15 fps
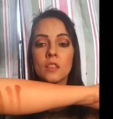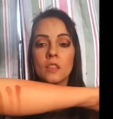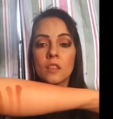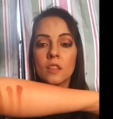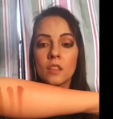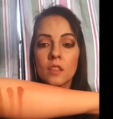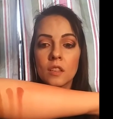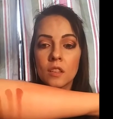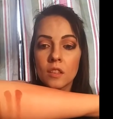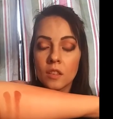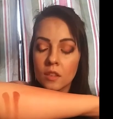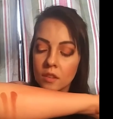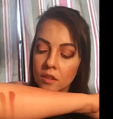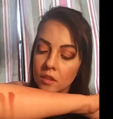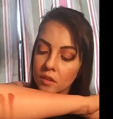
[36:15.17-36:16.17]

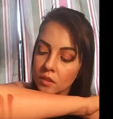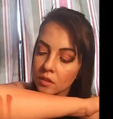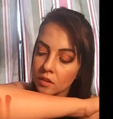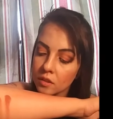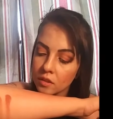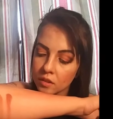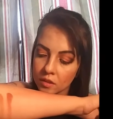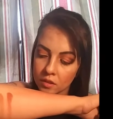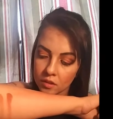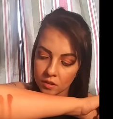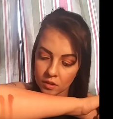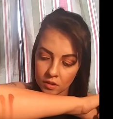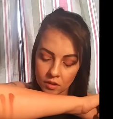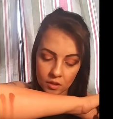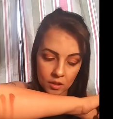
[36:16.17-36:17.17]
Nothing is said.